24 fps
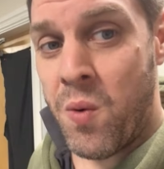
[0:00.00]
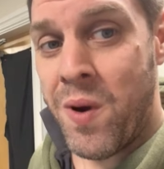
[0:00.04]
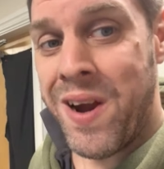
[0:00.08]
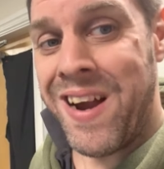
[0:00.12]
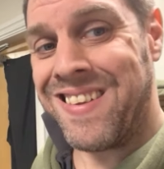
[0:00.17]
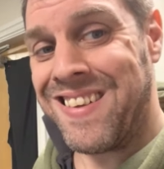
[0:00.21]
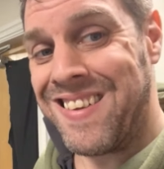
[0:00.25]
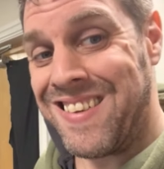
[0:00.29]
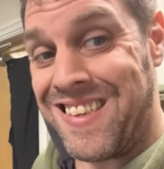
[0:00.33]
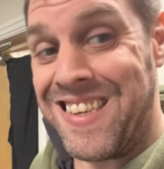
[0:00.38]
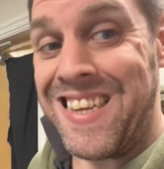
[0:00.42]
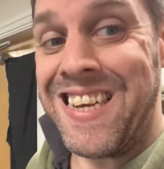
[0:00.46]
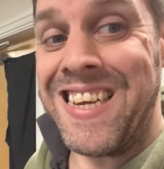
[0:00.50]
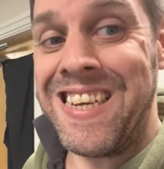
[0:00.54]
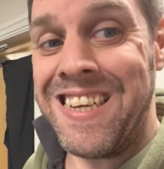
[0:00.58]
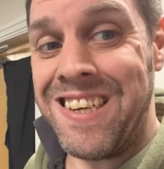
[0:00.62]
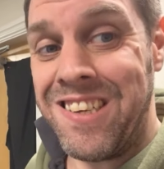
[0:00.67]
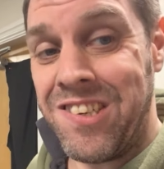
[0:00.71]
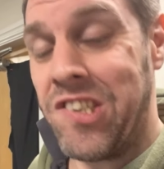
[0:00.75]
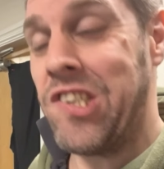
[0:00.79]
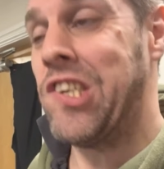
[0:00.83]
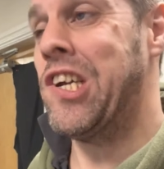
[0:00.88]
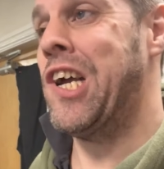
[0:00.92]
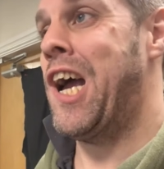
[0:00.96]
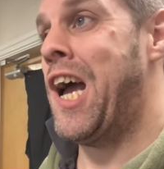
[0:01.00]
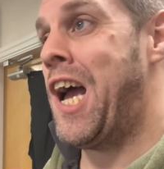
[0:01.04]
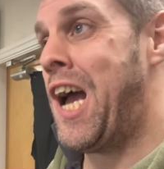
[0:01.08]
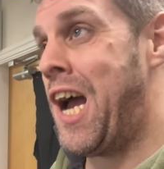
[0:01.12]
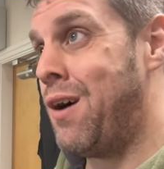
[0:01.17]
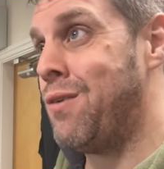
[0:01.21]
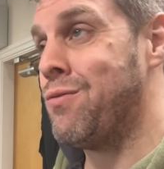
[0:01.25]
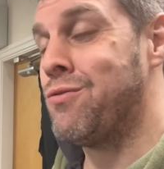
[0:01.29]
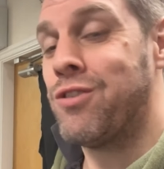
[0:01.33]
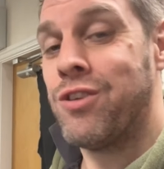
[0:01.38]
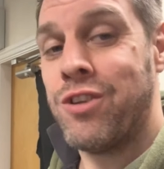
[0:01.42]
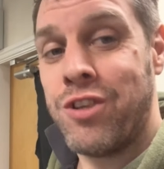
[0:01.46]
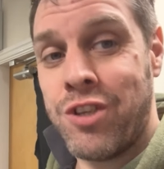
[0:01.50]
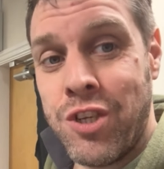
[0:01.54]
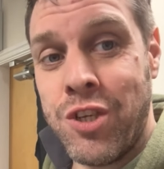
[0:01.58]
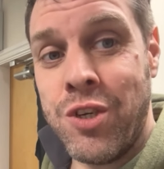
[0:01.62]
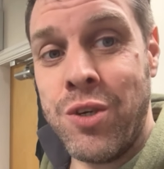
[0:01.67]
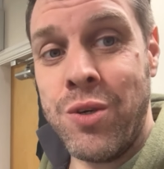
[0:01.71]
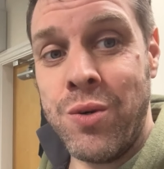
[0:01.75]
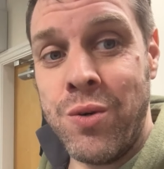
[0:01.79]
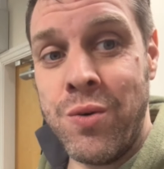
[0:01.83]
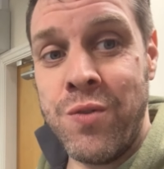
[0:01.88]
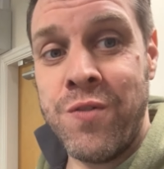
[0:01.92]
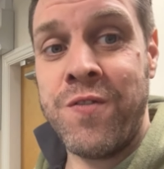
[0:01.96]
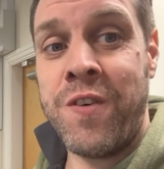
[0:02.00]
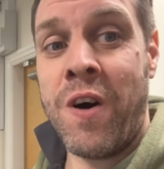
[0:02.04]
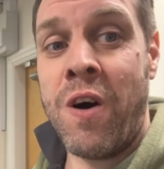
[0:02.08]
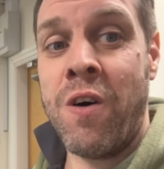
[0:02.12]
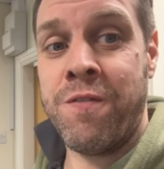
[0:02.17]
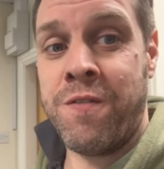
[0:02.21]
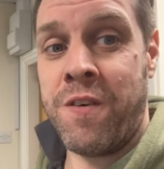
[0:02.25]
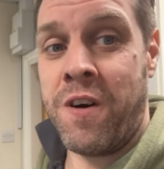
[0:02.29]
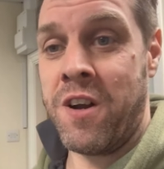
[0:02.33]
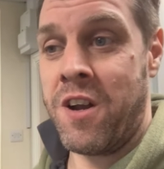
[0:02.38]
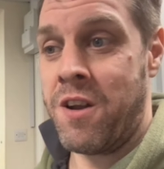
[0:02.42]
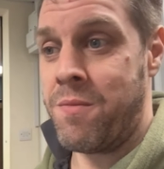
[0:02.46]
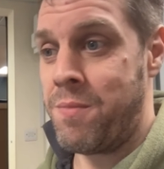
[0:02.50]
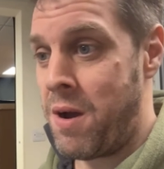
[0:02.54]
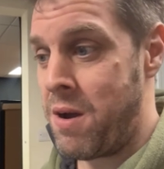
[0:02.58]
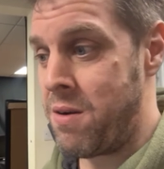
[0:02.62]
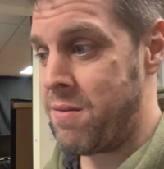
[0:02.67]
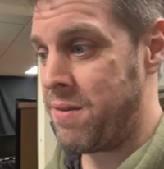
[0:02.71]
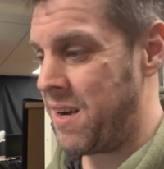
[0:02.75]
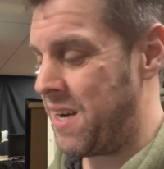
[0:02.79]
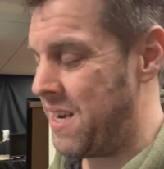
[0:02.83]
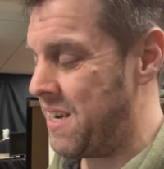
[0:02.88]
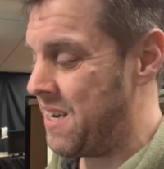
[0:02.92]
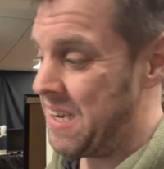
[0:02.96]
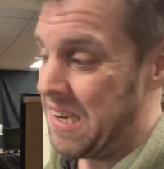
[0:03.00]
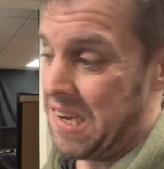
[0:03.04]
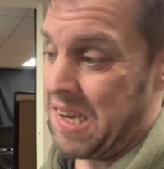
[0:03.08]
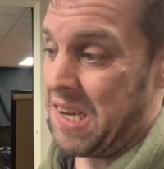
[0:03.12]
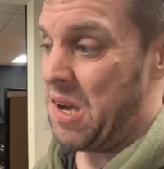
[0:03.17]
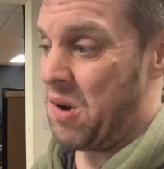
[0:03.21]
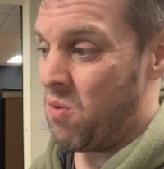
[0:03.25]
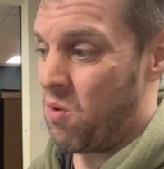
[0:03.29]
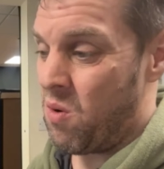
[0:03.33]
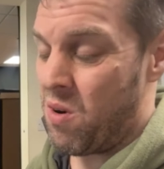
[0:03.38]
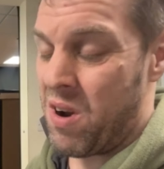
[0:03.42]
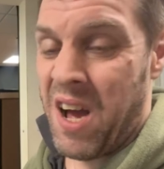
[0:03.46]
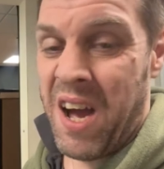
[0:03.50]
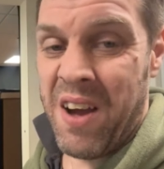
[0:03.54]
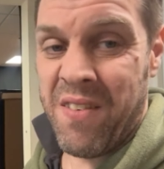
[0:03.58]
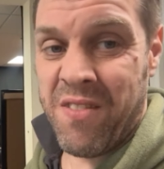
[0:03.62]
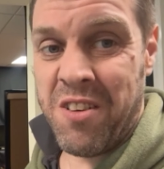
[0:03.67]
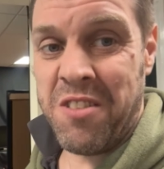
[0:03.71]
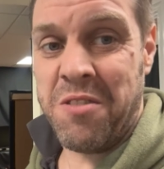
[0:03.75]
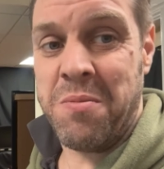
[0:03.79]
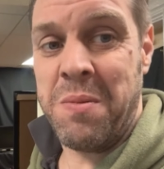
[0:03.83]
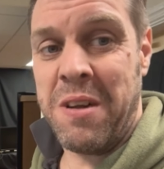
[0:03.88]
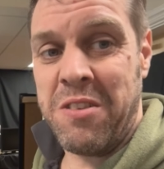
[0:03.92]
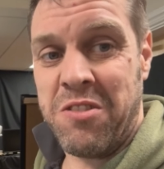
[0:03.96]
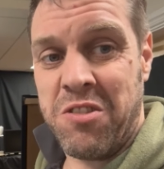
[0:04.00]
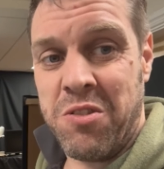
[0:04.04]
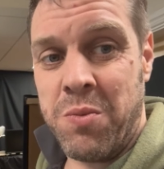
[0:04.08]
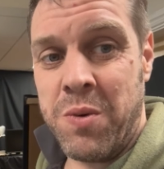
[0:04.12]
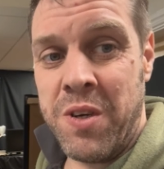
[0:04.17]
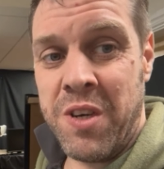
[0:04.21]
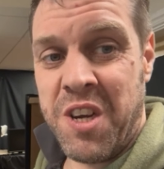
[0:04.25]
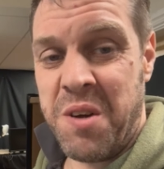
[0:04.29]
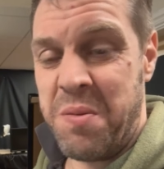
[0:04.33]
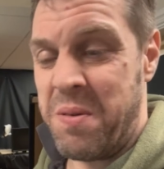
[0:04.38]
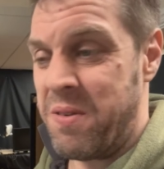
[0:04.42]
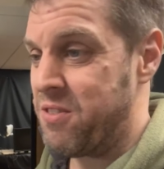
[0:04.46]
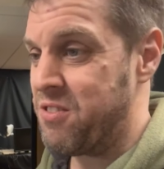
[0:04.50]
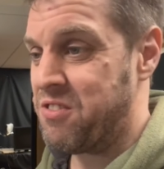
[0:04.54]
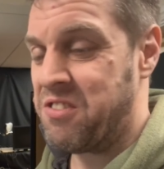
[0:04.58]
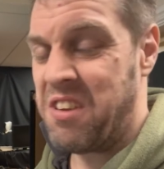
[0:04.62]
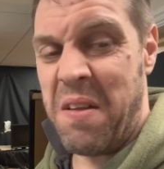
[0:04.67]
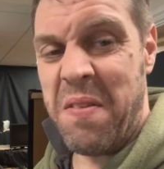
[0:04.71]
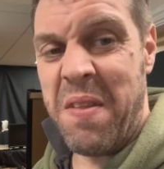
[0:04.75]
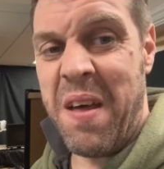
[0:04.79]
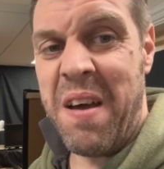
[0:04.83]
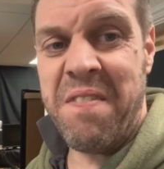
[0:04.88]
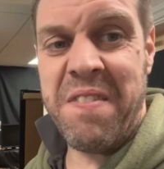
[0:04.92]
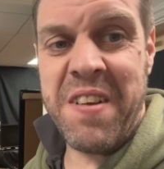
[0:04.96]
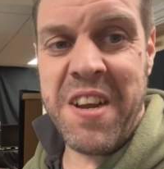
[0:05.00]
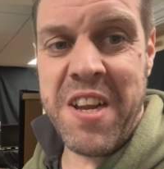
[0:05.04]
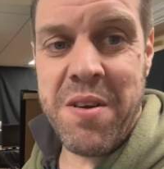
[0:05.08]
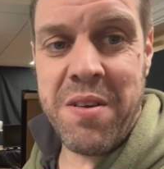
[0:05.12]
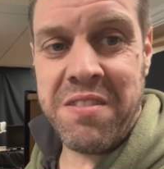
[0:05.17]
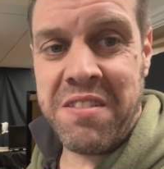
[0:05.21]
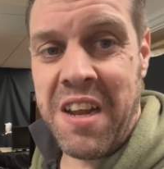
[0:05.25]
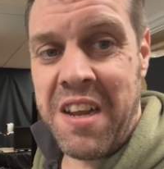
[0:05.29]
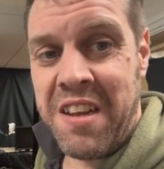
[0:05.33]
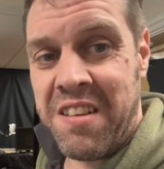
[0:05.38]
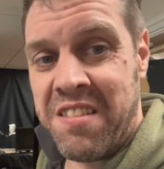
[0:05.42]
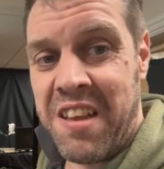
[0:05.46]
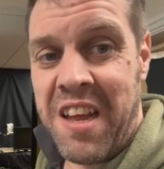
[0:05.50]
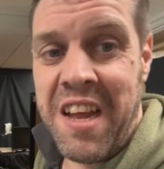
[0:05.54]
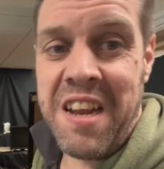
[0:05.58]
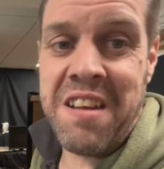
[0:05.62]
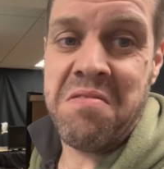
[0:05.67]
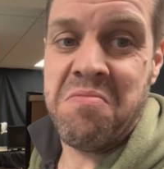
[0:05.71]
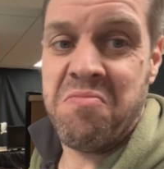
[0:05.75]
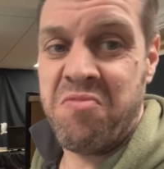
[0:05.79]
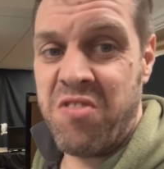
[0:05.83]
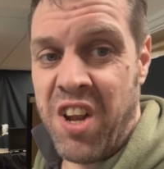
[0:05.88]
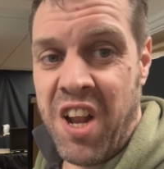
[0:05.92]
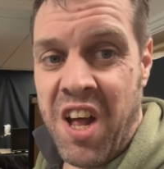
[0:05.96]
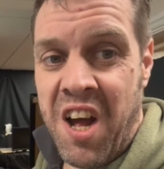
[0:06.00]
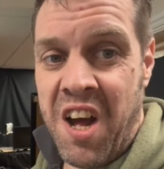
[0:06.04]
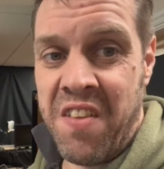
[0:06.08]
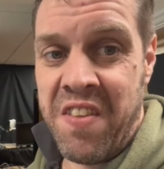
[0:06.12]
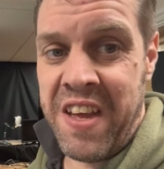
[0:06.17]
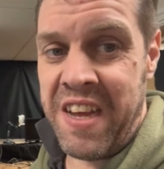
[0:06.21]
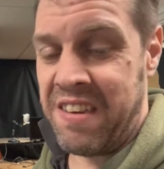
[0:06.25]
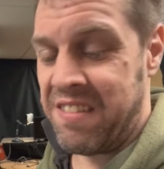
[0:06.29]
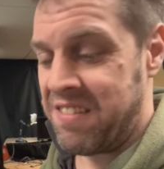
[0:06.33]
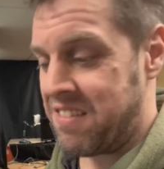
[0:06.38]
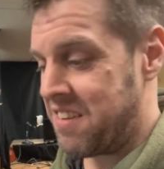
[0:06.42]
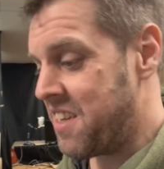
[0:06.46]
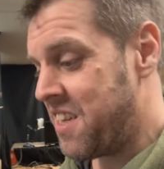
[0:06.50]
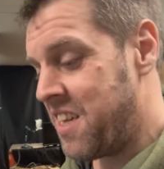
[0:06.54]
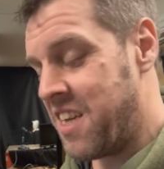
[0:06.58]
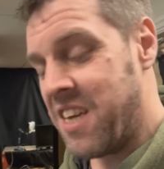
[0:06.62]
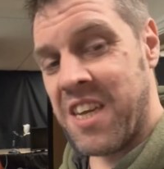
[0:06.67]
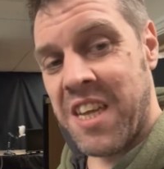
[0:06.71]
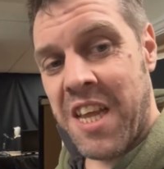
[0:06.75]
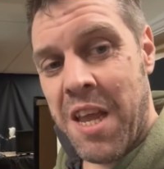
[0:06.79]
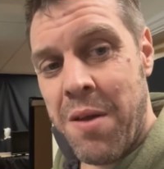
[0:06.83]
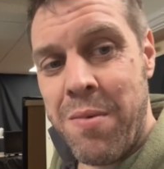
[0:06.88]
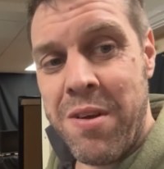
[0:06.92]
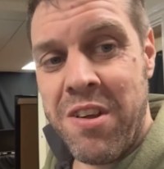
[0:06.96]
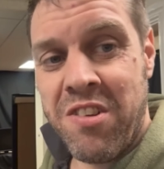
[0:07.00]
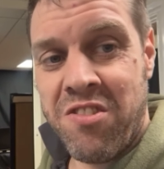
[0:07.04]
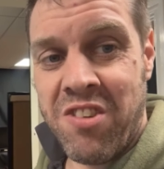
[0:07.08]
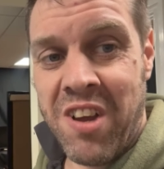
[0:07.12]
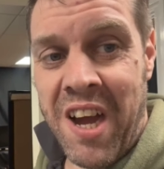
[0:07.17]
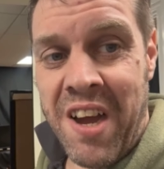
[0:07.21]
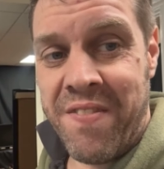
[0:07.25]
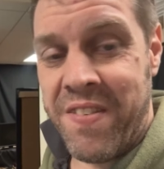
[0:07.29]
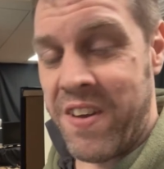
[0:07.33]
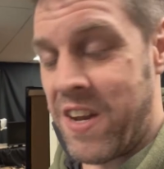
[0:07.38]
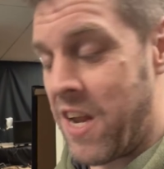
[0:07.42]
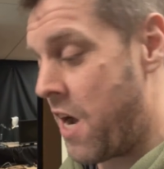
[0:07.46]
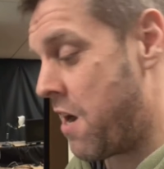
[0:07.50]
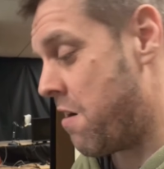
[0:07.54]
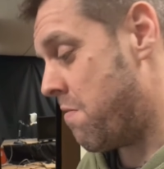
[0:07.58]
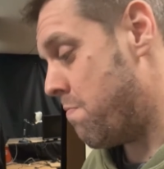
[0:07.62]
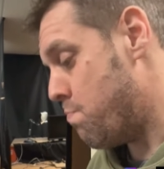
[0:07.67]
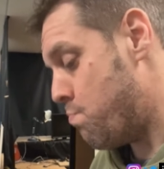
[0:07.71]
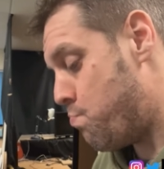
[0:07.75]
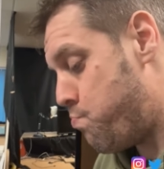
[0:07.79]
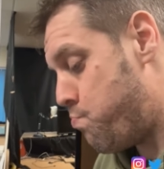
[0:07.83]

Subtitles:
had to teach how to do fault finding a motor. Well, now I've got some actual work, I've just sent that video instead and said, if you like this, give me a shout. If you don't,